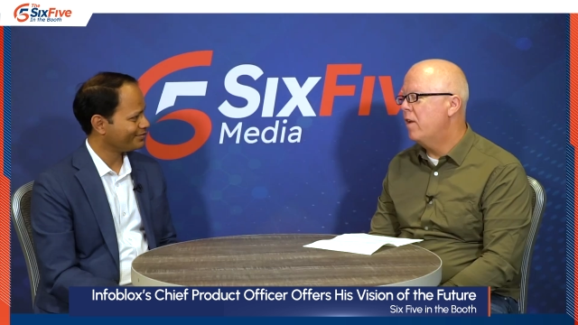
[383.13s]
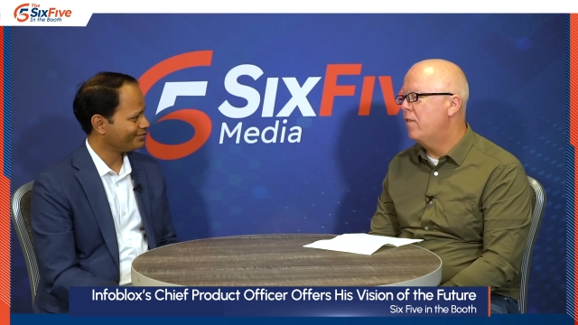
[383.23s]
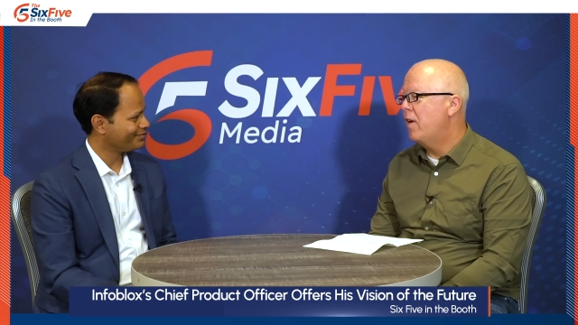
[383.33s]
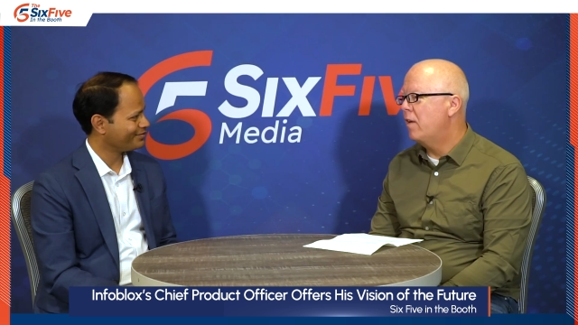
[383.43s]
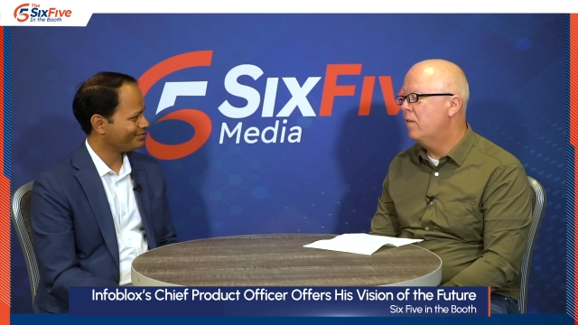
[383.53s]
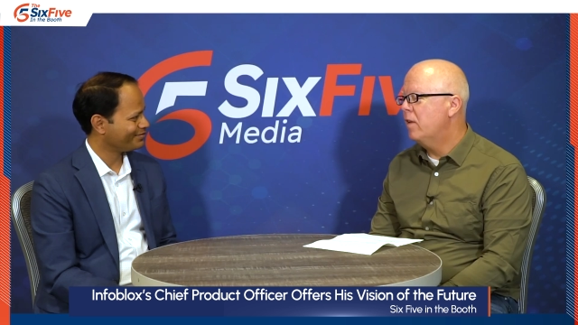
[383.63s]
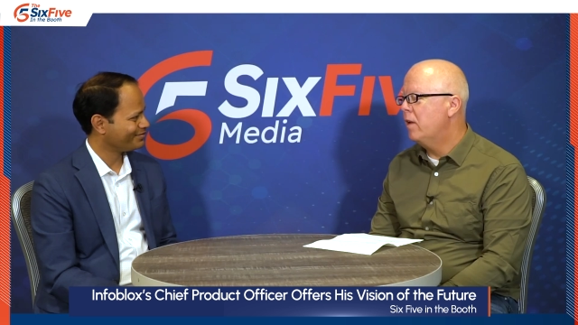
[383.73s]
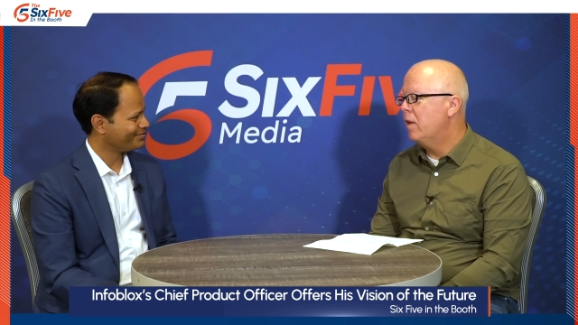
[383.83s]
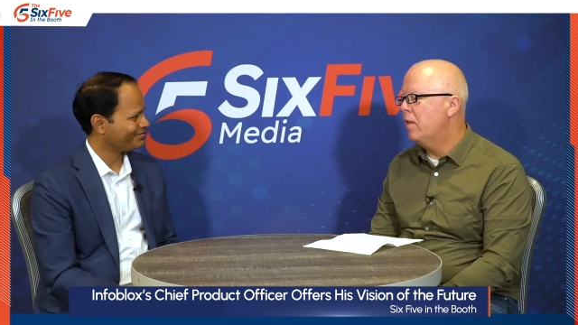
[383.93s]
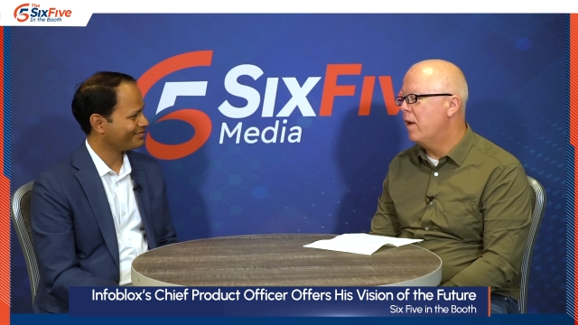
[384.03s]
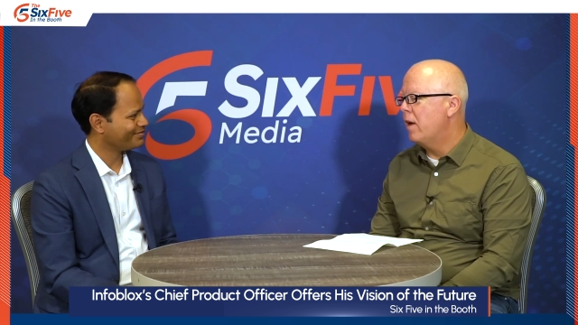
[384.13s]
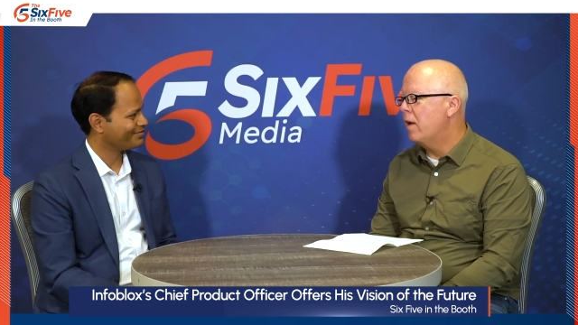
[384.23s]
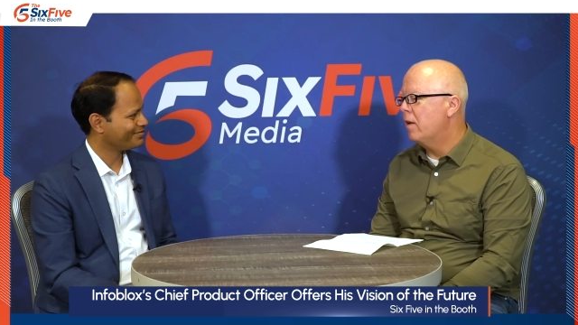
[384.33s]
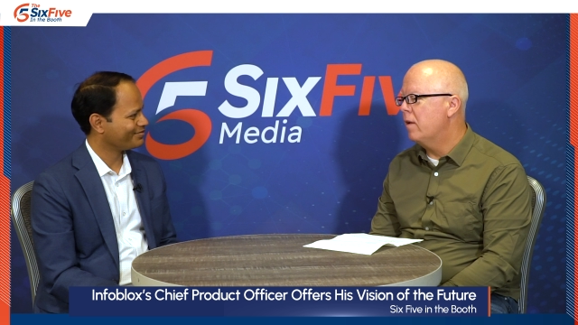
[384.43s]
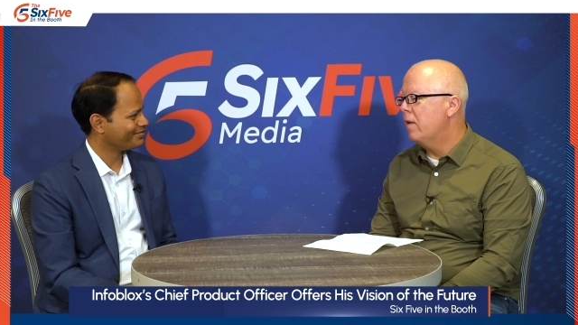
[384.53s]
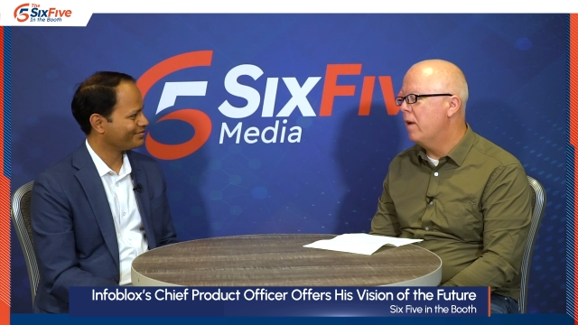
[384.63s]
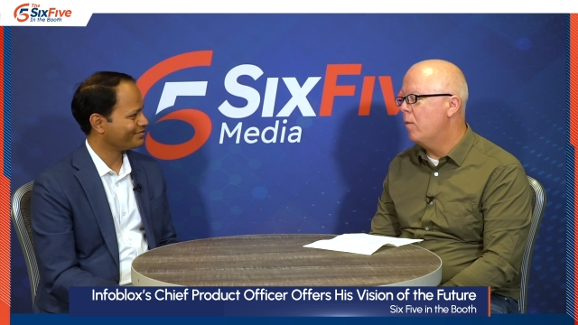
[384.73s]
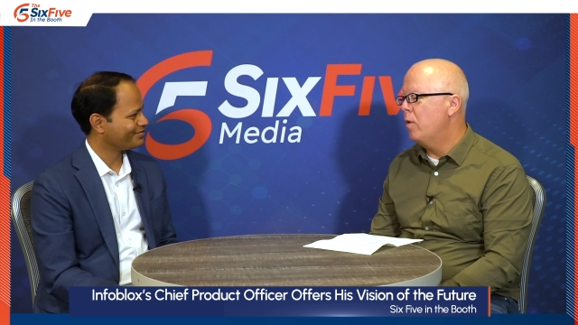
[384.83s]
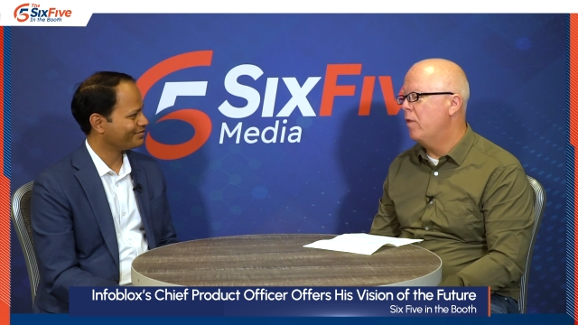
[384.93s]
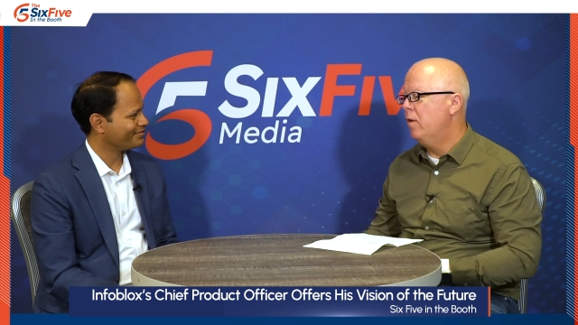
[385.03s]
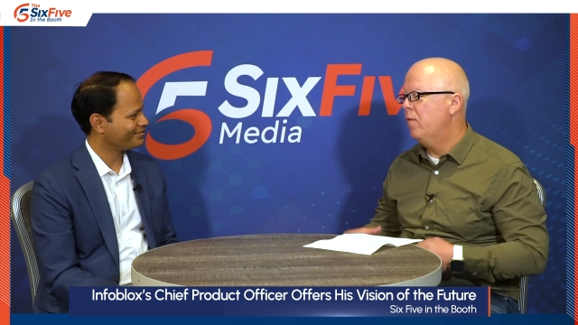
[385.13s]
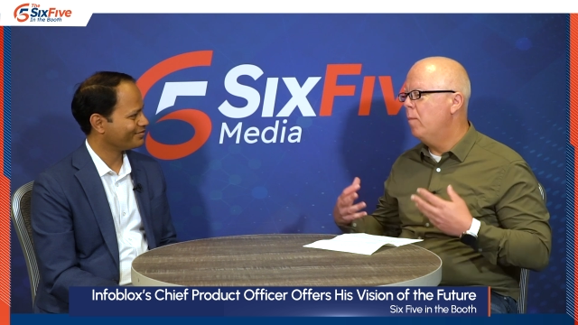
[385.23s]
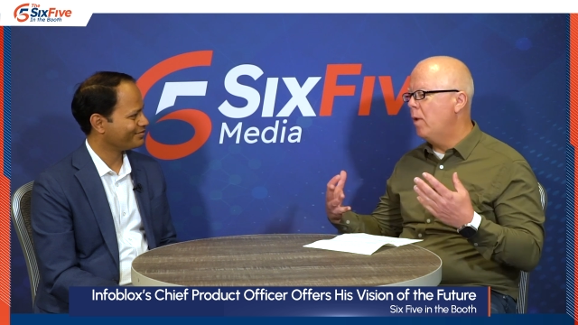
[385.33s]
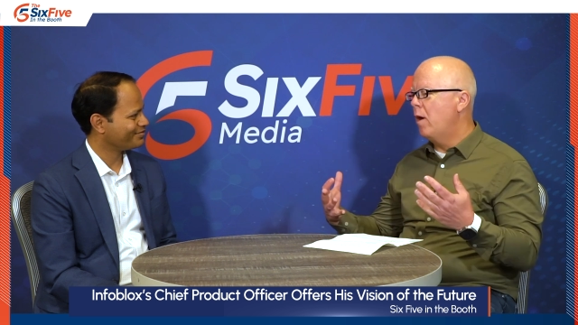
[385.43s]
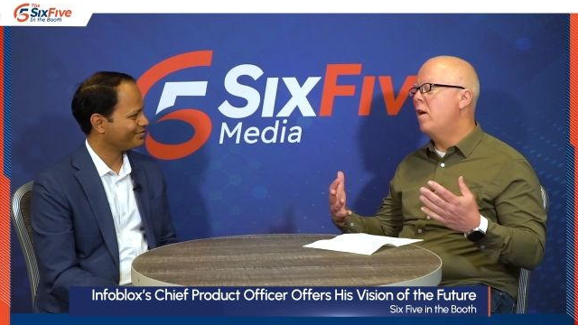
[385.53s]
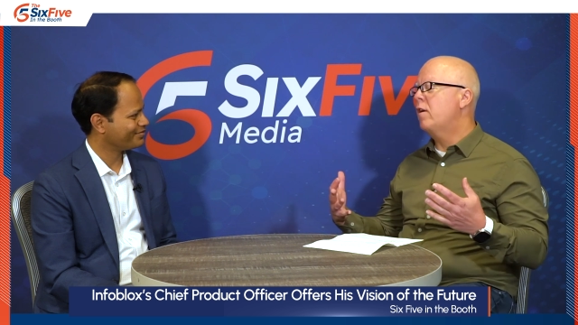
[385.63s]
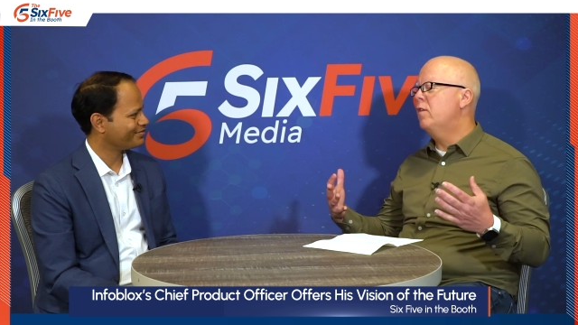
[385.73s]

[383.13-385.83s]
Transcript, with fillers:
Speaker 1: it fascinating that that with infoblox,